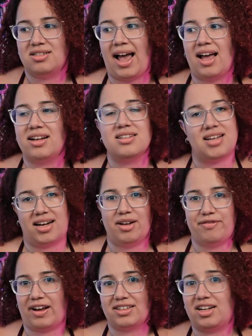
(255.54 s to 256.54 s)
had a side
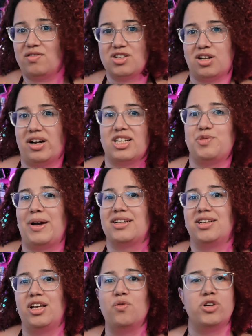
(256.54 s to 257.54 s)
effect that I was not expecting,